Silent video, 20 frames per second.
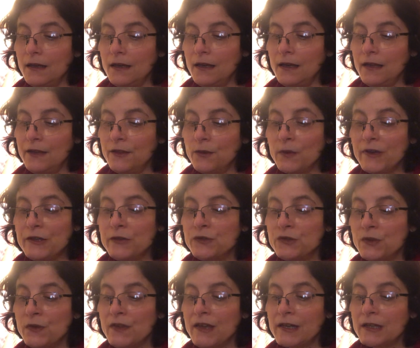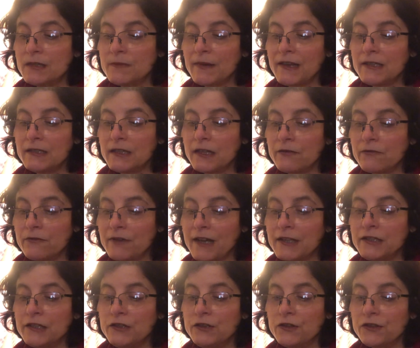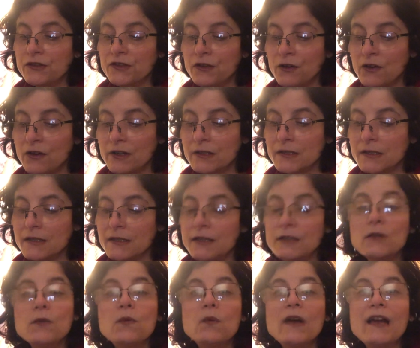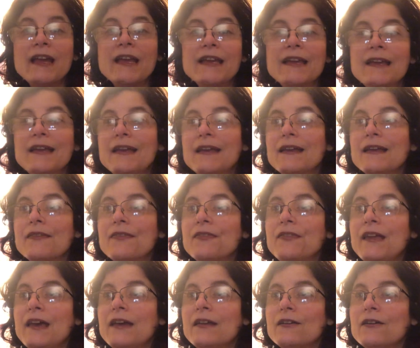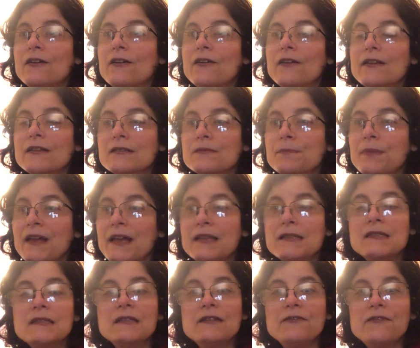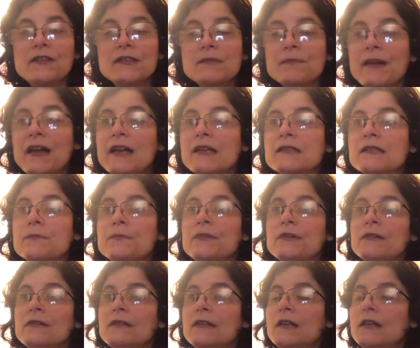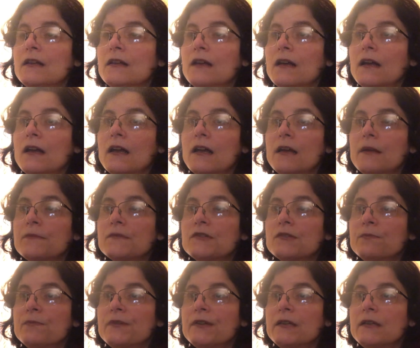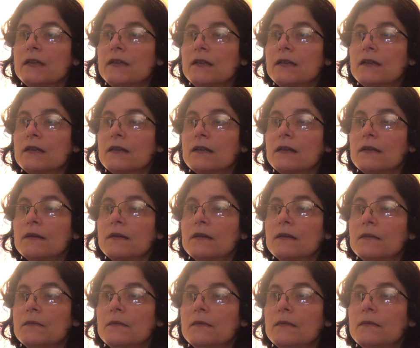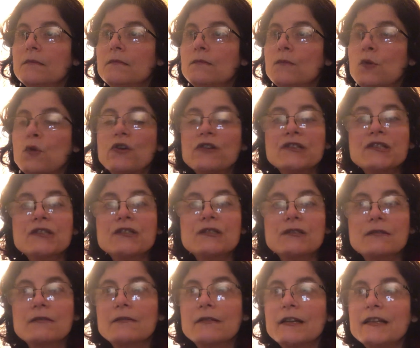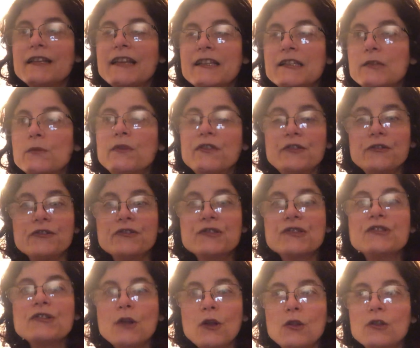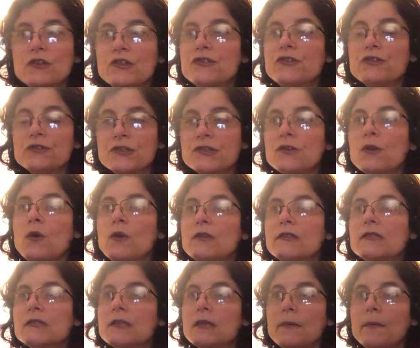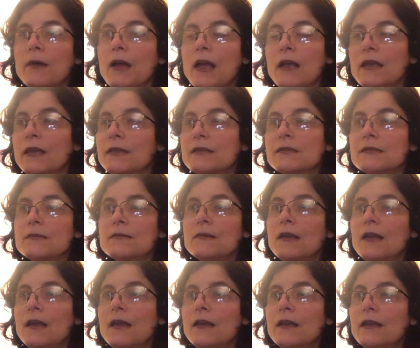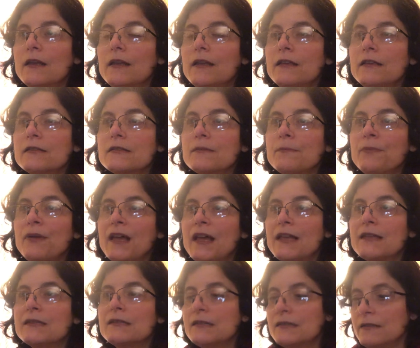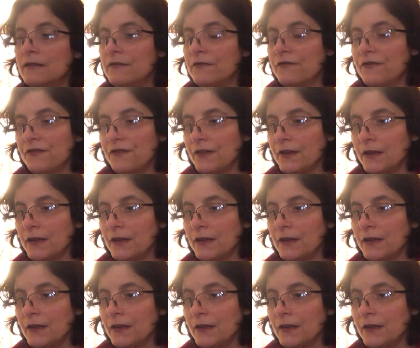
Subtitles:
and the way you do that is by directing your thoughts in a way that are as positive as possible, to be more connected with your soul, because your soul is a positive